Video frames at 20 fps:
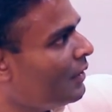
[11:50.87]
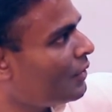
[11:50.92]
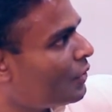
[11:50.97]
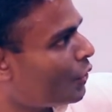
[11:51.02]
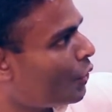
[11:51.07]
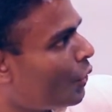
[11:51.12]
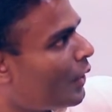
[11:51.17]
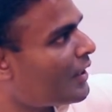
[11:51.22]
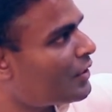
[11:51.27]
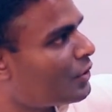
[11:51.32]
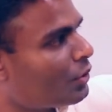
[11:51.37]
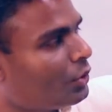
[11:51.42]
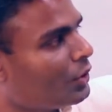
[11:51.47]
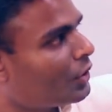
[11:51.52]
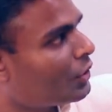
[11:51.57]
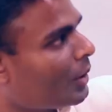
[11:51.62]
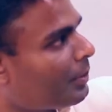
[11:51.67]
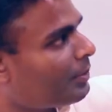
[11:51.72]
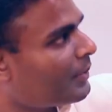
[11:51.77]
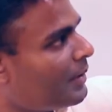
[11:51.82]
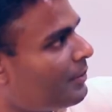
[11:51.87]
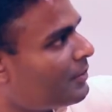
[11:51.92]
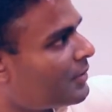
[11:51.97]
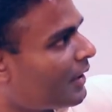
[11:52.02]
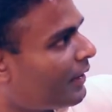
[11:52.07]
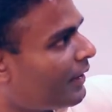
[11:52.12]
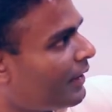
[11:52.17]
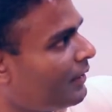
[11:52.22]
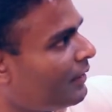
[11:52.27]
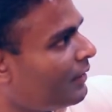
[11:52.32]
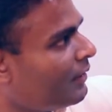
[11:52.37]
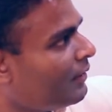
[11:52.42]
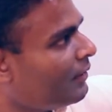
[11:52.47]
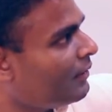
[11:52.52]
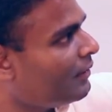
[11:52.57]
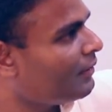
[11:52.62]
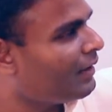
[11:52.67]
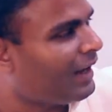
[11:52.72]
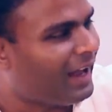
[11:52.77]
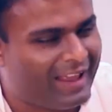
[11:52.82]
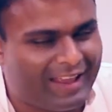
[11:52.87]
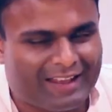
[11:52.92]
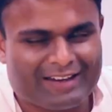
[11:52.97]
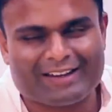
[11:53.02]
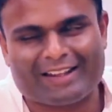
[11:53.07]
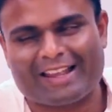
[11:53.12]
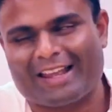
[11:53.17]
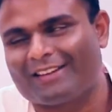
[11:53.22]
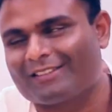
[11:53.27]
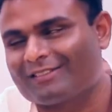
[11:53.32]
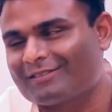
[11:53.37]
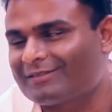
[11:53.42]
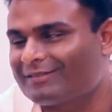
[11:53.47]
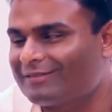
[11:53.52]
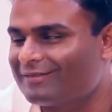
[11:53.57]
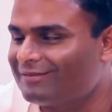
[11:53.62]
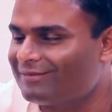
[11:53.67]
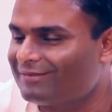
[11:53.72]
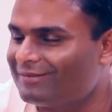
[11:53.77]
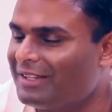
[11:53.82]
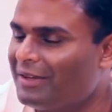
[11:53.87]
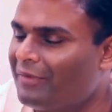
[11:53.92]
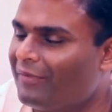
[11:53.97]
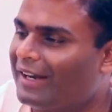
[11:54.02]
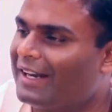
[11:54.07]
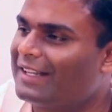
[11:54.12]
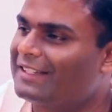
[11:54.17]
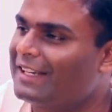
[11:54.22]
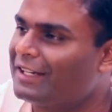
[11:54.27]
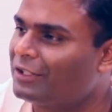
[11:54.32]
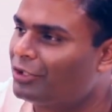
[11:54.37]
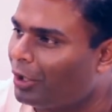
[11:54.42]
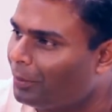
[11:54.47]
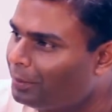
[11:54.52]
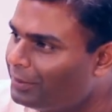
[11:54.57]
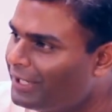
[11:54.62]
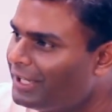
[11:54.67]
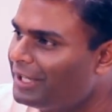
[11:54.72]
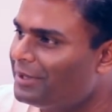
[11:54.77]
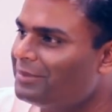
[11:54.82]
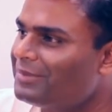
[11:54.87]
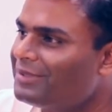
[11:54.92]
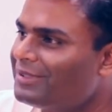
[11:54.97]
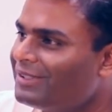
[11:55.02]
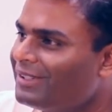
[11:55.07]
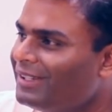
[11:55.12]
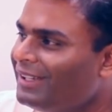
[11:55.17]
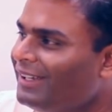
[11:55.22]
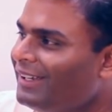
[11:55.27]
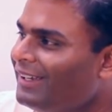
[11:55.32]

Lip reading: So you guys know who the top teams are, right? And again, when I say top teams,